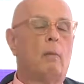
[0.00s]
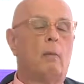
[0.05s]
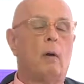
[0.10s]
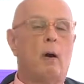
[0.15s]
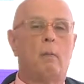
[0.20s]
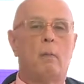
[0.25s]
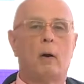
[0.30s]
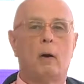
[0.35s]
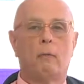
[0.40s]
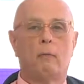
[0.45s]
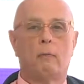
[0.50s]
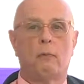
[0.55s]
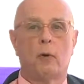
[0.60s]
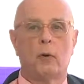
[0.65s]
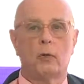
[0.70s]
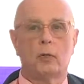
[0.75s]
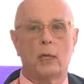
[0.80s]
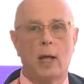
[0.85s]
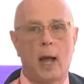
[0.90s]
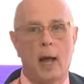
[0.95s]
among
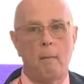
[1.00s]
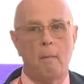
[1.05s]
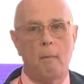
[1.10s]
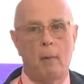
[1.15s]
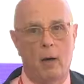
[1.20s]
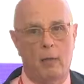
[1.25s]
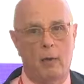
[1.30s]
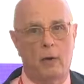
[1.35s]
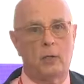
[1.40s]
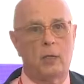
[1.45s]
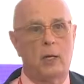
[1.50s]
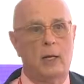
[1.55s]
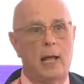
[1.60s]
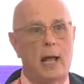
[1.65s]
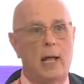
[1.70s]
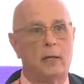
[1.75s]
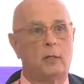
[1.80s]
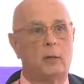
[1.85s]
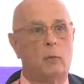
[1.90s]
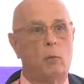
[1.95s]
first-time mothers, and
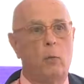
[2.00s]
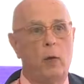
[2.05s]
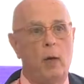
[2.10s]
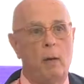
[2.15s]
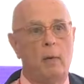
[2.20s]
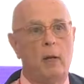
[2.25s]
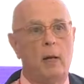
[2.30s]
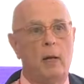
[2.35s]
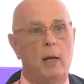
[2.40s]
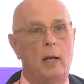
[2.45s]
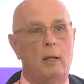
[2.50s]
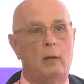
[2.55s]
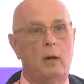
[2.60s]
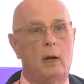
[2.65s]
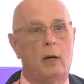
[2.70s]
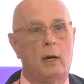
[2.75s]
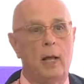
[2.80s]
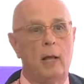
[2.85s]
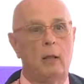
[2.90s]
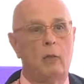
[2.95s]
that's women in
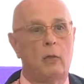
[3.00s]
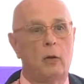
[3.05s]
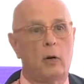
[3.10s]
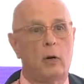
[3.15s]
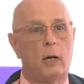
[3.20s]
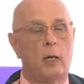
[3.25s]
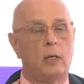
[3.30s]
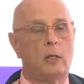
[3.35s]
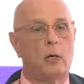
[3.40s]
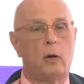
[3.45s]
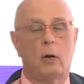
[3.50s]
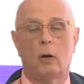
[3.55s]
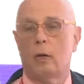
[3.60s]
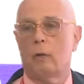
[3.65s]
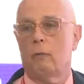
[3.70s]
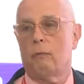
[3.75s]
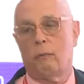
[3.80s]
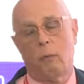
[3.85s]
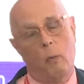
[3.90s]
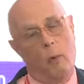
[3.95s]
their late 30s and
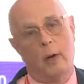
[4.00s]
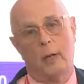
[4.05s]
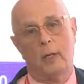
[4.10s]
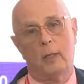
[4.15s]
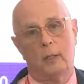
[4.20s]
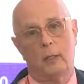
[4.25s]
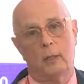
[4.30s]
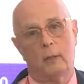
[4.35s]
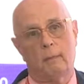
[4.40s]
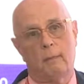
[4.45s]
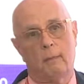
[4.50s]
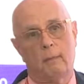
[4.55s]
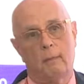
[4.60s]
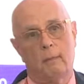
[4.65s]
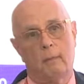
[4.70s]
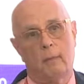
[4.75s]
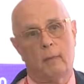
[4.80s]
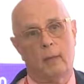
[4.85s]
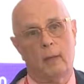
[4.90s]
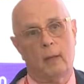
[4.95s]
early 40s.
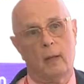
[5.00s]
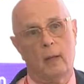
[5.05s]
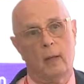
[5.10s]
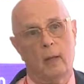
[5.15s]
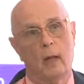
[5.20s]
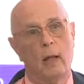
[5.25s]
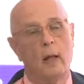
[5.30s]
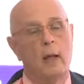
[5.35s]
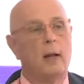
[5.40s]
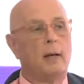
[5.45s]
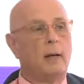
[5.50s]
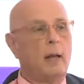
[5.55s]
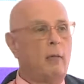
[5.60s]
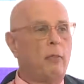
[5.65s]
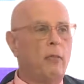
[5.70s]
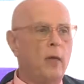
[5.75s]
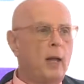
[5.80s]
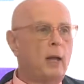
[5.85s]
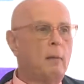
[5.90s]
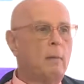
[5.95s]
Now
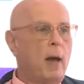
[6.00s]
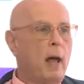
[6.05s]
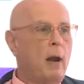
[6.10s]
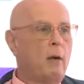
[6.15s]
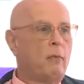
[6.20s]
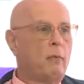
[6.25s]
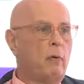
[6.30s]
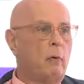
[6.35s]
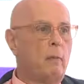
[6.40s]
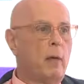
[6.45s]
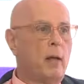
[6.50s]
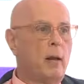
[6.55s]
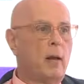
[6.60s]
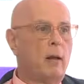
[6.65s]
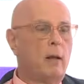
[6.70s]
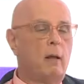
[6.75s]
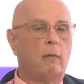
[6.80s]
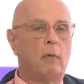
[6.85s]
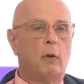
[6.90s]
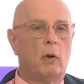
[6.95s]
think about it for a
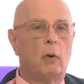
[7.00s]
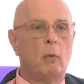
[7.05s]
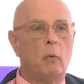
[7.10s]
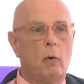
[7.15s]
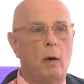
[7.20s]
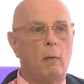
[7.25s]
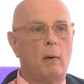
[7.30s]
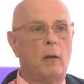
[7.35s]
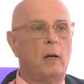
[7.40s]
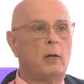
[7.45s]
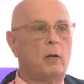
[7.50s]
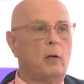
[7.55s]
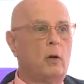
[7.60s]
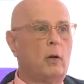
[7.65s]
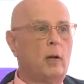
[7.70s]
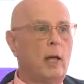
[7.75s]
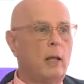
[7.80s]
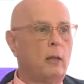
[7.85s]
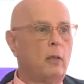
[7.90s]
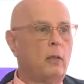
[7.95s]
minute. If you're a woman in
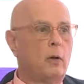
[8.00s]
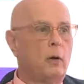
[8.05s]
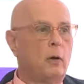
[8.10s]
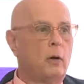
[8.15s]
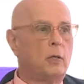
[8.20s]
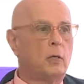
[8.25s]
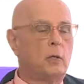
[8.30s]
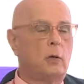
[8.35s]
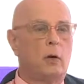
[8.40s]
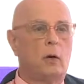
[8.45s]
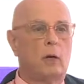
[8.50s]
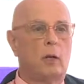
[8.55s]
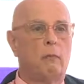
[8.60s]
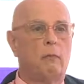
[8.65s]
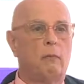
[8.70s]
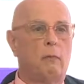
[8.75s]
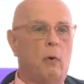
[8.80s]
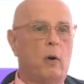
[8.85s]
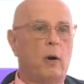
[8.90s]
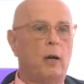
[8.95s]
your late 30s or early
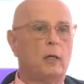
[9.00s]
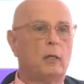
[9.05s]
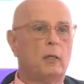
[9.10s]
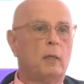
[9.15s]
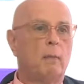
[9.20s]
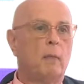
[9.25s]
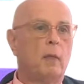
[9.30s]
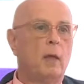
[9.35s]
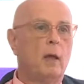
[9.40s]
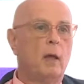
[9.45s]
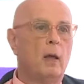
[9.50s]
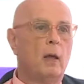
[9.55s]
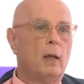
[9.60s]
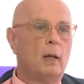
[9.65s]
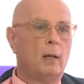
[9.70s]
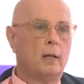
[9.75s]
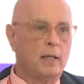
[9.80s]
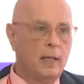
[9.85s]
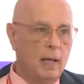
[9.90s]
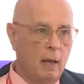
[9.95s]
40s,
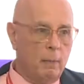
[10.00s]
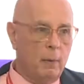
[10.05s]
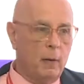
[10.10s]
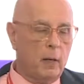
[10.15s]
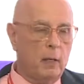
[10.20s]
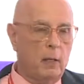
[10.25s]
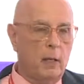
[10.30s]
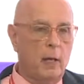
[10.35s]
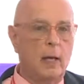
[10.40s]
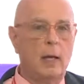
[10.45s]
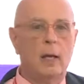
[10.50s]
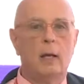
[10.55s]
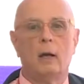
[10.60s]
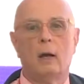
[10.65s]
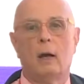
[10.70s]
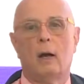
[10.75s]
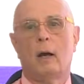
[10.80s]
typically